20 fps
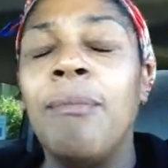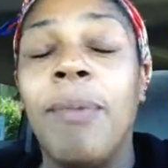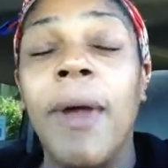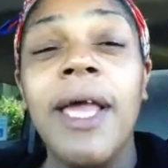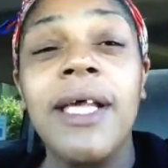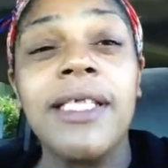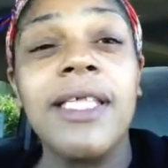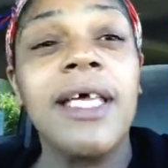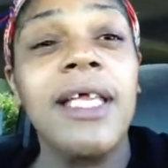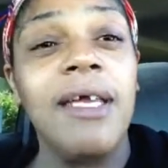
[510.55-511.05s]

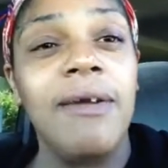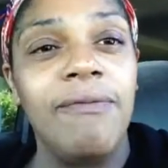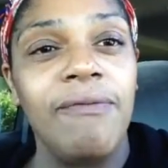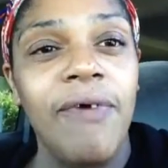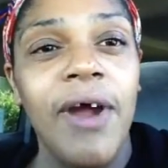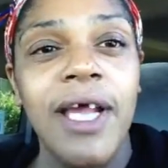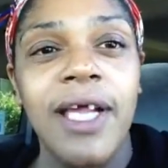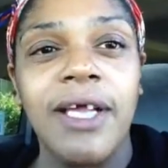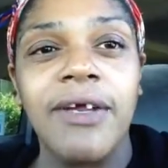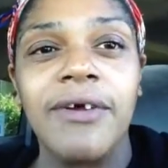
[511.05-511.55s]
basically
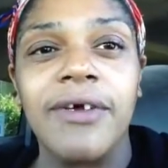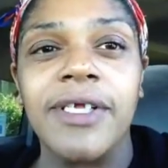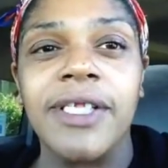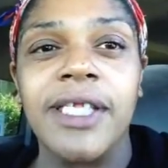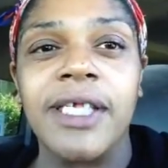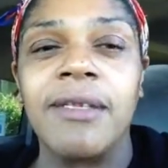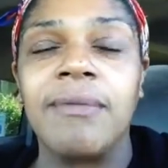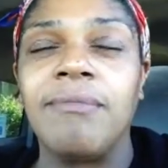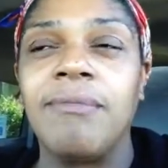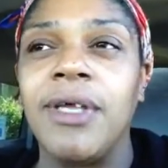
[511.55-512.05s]

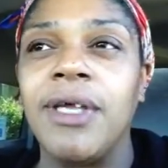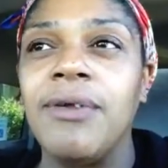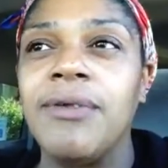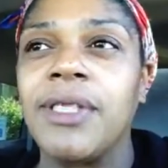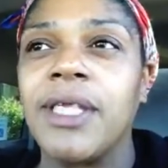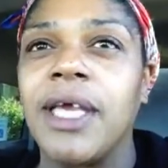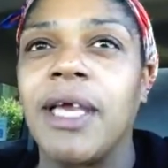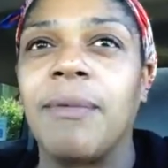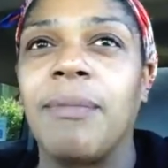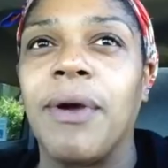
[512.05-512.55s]
records and
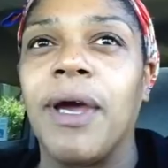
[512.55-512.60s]
music.